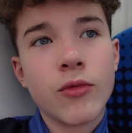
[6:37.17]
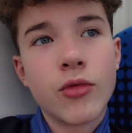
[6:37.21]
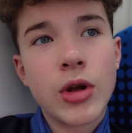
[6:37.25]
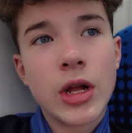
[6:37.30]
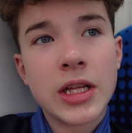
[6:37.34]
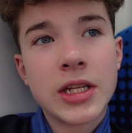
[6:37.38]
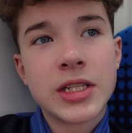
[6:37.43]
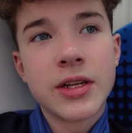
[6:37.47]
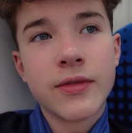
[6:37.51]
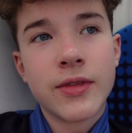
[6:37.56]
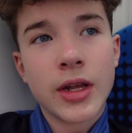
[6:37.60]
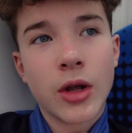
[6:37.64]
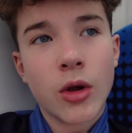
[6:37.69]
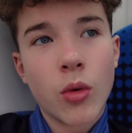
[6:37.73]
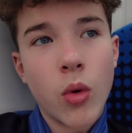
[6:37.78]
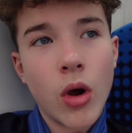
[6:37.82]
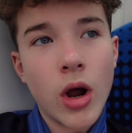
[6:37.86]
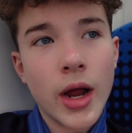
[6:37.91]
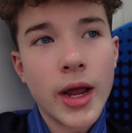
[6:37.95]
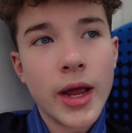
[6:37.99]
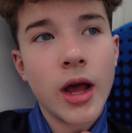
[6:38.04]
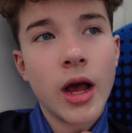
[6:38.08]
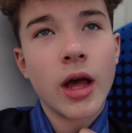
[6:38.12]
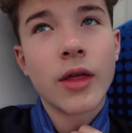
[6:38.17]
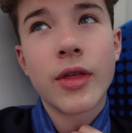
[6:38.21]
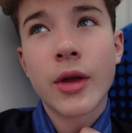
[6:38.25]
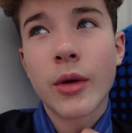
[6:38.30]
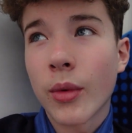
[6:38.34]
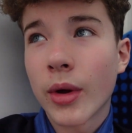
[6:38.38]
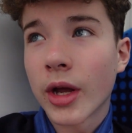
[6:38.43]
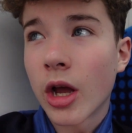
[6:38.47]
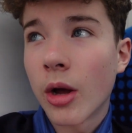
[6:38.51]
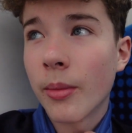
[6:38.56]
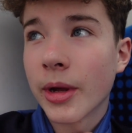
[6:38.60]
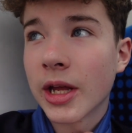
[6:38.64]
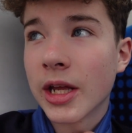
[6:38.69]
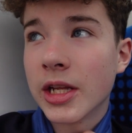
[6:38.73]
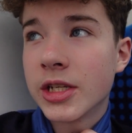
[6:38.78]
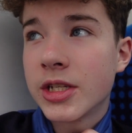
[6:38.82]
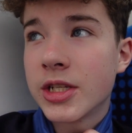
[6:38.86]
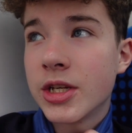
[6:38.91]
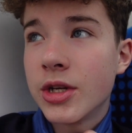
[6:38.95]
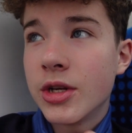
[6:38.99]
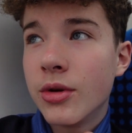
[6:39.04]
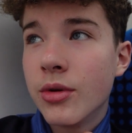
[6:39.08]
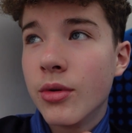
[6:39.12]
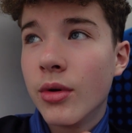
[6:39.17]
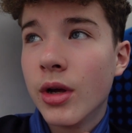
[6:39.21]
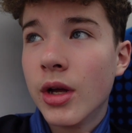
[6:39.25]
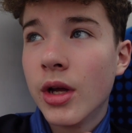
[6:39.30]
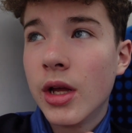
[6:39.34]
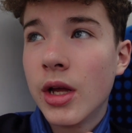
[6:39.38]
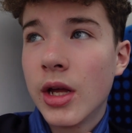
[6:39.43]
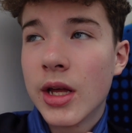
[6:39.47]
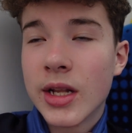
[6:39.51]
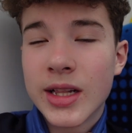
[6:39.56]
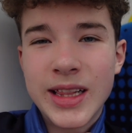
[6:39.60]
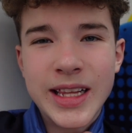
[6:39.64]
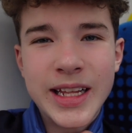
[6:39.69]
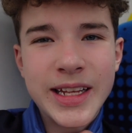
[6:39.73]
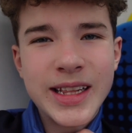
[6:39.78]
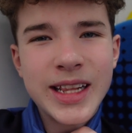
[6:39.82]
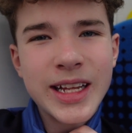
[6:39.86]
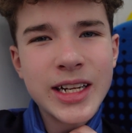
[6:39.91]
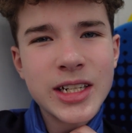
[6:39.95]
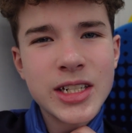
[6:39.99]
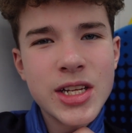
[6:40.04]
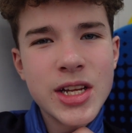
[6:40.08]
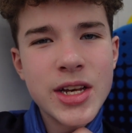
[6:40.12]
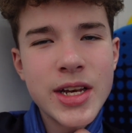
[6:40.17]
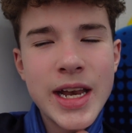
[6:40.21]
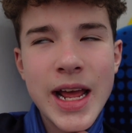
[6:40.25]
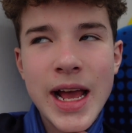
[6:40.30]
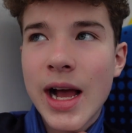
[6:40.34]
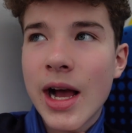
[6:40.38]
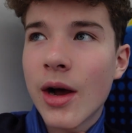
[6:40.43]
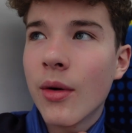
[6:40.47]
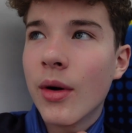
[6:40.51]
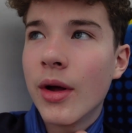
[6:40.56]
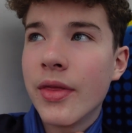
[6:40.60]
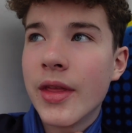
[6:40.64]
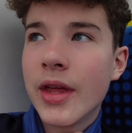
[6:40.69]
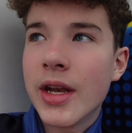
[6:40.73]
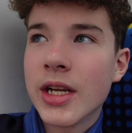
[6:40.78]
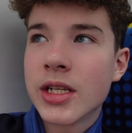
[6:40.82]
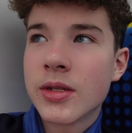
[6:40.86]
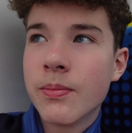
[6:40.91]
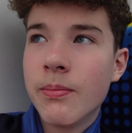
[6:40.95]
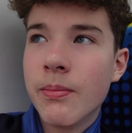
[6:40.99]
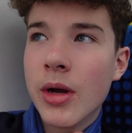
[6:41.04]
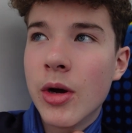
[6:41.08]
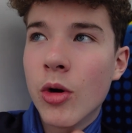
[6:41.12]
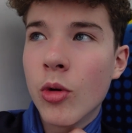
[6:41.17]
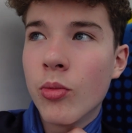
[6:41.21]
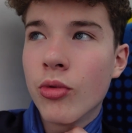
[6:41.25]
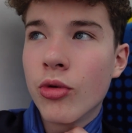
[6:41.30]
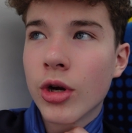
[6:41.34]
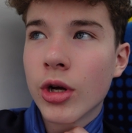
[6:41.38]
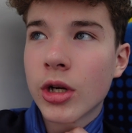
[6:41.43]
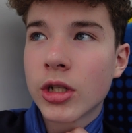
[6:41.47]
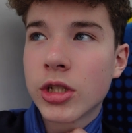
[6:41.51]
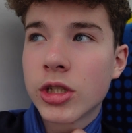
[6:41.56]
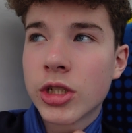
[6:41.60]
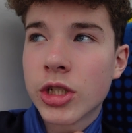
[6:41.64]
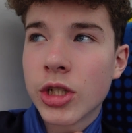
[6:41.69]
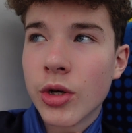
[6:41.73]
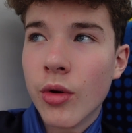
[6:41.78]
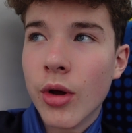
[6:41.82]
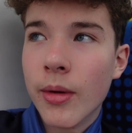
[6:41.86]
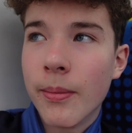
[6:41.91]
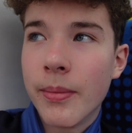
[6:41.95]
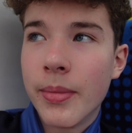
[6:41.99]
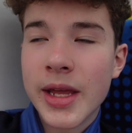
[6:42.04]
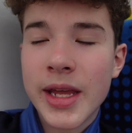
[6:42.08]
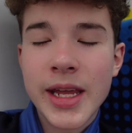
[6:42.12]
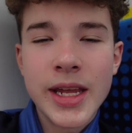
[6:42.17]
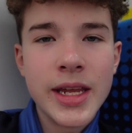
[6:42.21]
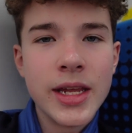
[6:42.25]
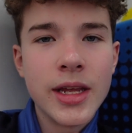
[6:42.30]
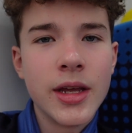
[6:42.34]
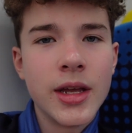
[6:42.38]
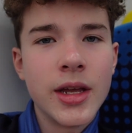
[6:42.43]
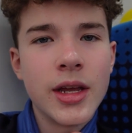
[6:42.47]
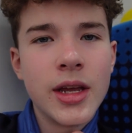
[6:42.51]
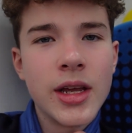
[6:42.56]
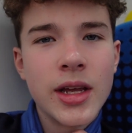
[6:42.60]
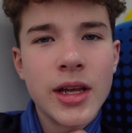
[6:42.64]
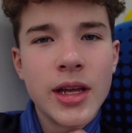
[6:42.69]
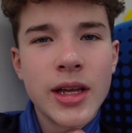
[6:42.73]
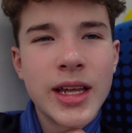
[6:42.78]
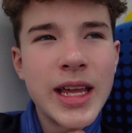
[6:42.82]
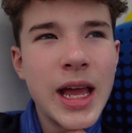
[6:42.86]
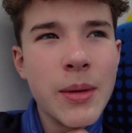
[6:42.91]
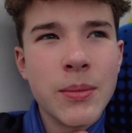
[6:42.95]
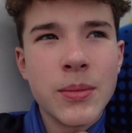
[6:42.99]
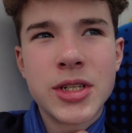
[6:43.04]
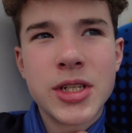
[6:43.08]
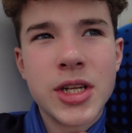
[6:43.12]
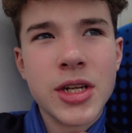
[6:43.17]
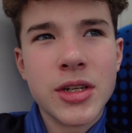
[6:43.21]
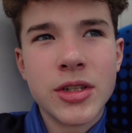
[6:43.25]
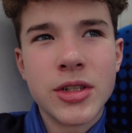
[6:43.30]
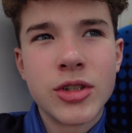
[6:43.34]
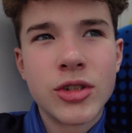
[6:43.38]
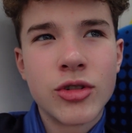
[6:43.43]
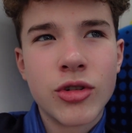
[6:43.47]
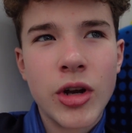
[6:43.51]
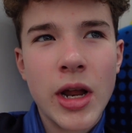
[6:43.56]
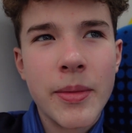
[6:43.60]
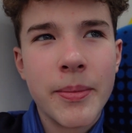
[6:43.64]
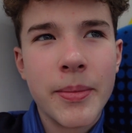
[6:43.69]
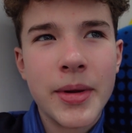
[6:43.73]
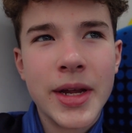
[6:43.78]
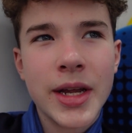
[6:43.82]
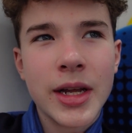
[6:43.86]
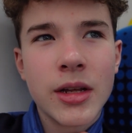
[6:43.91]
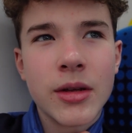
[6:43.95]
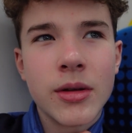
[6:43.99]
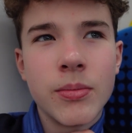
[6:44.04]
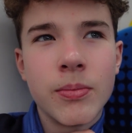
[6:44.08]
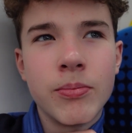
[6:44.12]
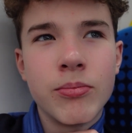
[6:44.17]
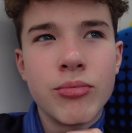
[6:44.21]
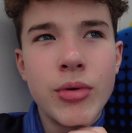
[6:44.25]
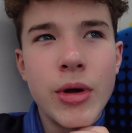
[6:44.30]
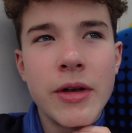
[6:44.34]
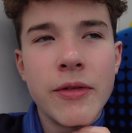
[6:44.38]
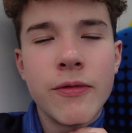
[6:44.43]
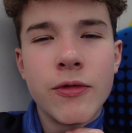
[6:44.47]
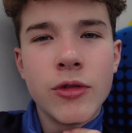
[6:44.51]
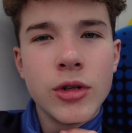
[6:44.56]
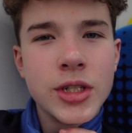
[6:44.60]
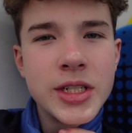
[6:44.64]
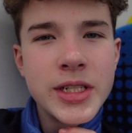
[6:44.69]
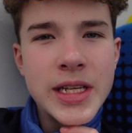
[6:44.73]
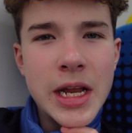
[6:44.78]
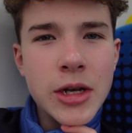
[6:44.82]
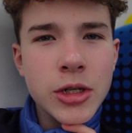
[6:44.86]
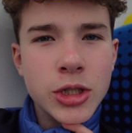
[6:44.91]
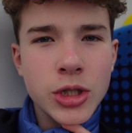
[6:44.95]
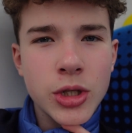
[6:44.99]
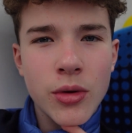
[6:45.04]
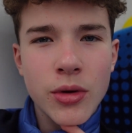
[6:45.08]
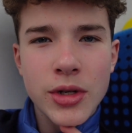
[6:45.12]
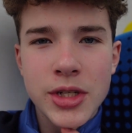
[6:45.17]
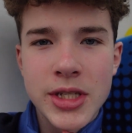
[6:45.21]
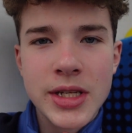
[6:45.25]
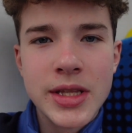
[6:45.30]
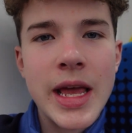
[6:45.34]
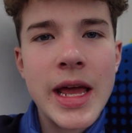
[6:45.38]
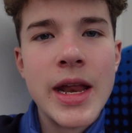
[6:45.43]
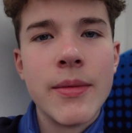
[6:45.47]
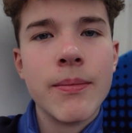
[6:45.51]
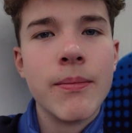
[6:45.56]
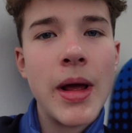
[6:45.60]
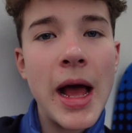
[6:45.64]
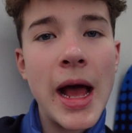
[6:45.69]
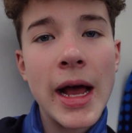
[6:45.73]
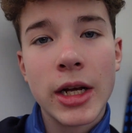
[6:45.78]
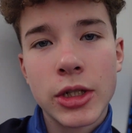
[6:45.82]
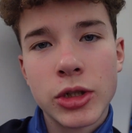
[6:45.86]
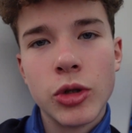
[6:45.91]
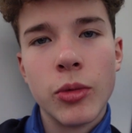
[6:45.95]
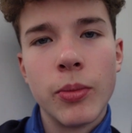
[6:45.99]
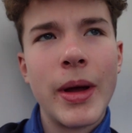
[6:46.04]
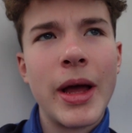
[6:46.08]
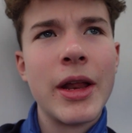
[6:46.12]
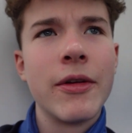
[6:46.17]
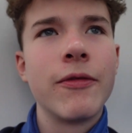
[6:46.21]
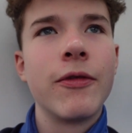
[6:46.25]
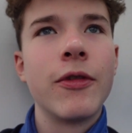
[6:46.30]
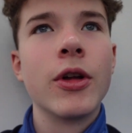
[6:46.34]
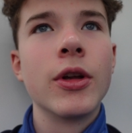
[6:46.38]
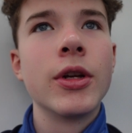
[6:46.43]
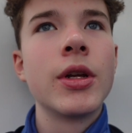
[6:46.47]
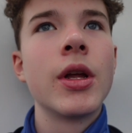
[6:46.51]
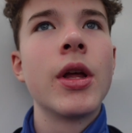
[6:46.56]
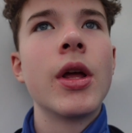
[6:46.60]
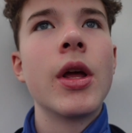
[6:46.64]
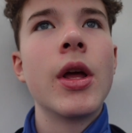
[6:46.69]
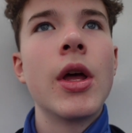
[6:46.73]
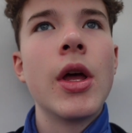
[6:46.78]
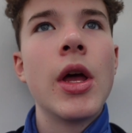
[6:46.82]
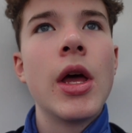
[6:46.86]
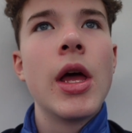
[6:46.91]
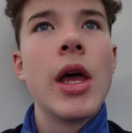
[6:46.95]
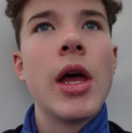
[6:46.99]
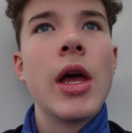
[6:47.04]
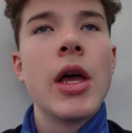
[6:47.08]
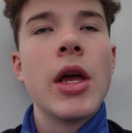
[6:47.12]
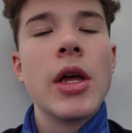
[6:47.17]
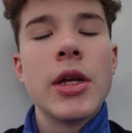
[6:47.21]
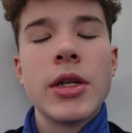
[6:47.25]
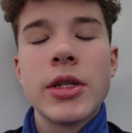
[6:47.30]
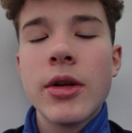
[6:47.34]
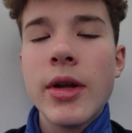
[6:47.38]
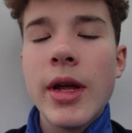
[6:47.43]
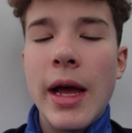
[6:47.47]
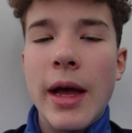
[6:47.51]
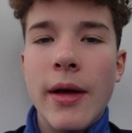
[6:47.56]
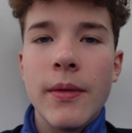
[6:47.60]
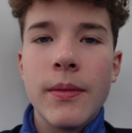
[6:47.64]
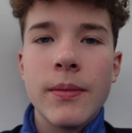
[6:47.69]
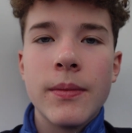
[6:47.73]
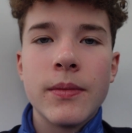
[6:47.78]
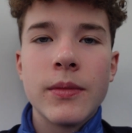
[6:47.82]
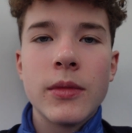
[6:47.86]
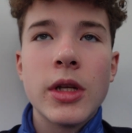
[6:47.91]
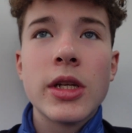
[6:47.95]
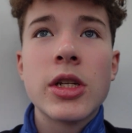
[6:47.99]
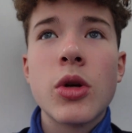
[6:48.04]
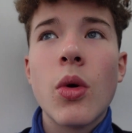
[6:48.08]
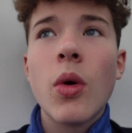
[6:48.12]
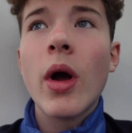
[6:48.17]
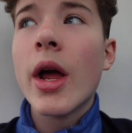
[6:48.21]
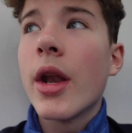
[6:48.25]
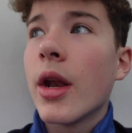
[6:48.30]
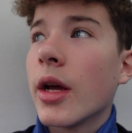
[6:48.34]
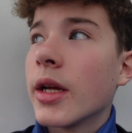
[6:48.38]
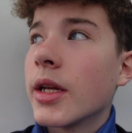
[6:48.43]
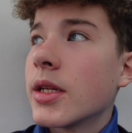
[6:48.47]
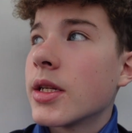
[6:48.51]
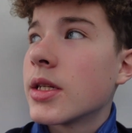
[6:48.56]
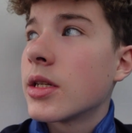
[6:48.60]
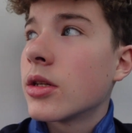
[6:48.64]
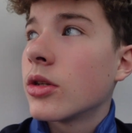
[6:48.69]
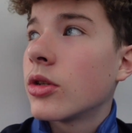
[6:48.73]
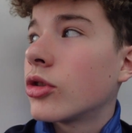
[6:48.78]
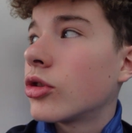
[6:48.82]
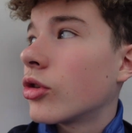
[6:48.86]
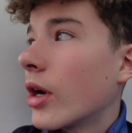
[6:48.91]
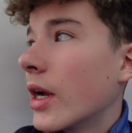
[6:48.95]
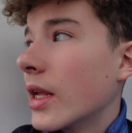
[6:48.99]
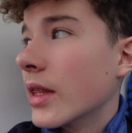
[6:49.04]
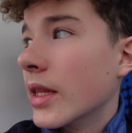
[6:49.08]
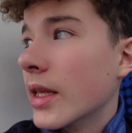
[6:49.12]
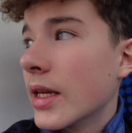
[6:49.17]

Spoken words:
relatively quiet. I think we're coming into Lidlington now, and then it's Millbrook, Stuart B, Kempton, Stredwick, Bredford, St John's, and then actual Bedford. So yeah, it's quite a nice train